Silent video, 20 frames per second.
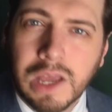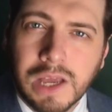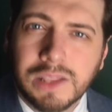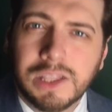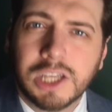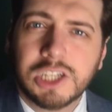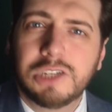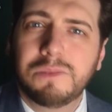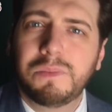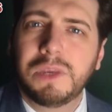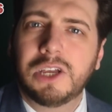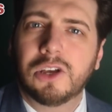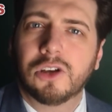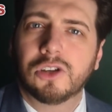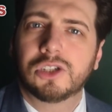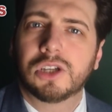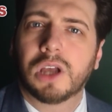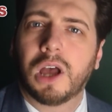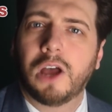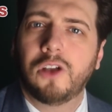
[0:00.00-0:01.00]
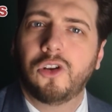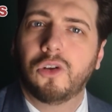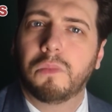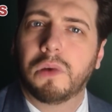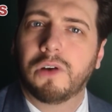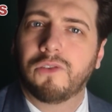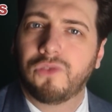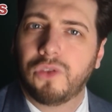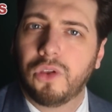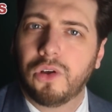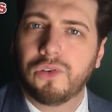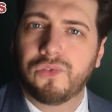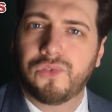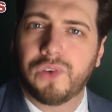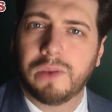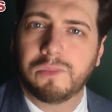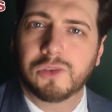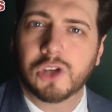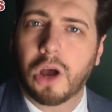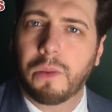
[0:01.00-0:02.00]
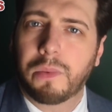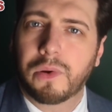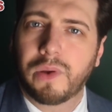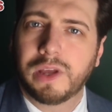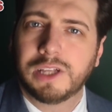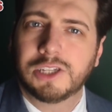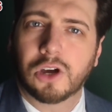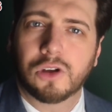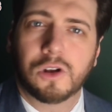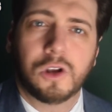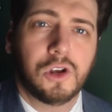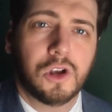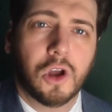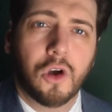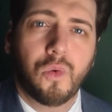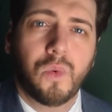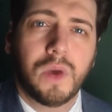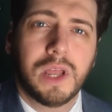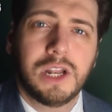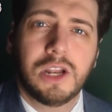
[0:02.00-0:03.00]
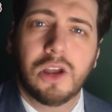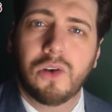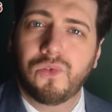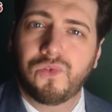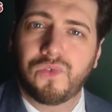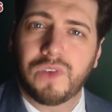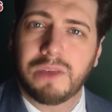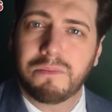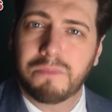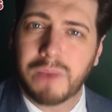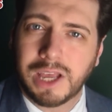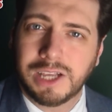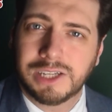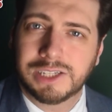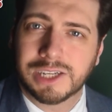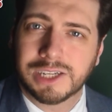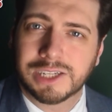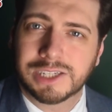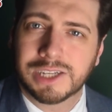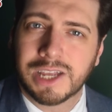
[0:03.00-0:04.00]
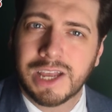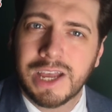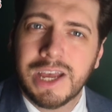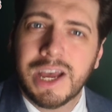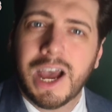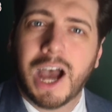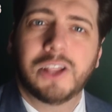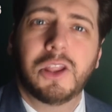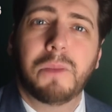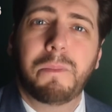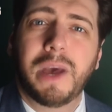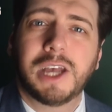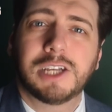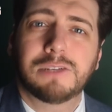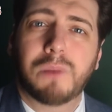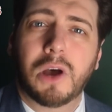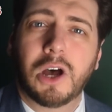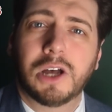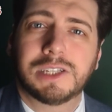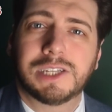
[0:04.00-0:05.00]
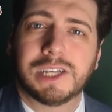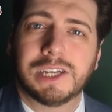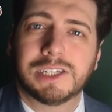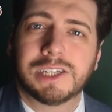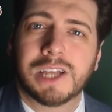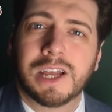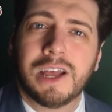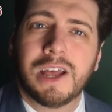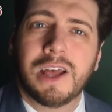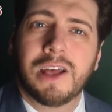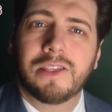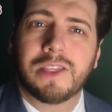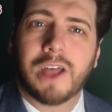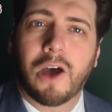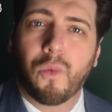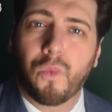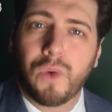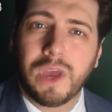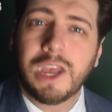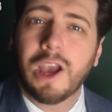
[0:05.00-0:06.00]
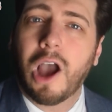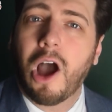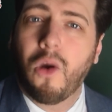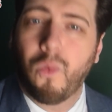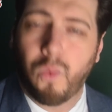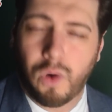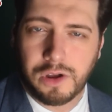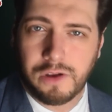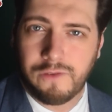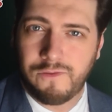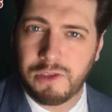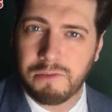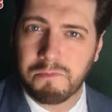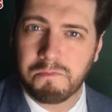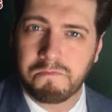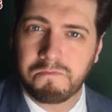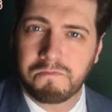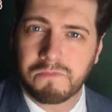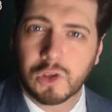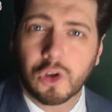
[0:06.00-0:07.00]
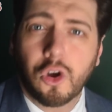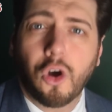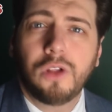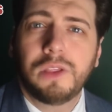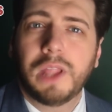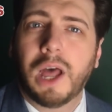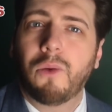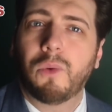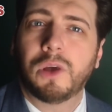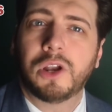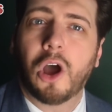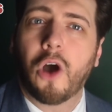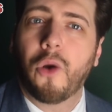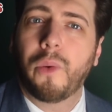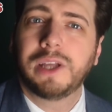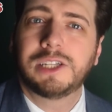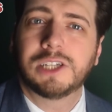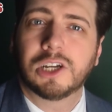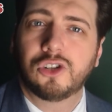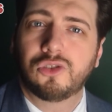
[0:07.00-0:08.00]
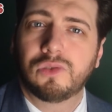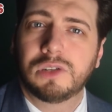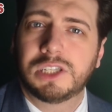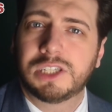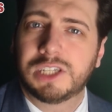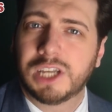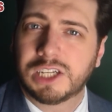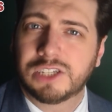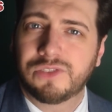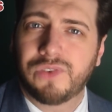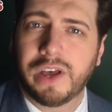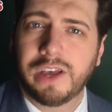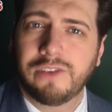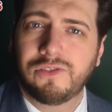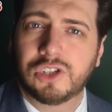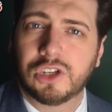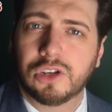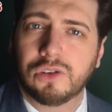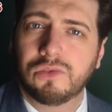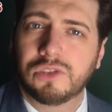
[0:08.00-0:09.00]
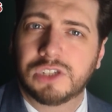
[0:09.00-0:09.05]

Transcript: This is because a number of law firms operate on a no-win, no-fee basis, and the best part is that we are one of them. Call now on 0800 652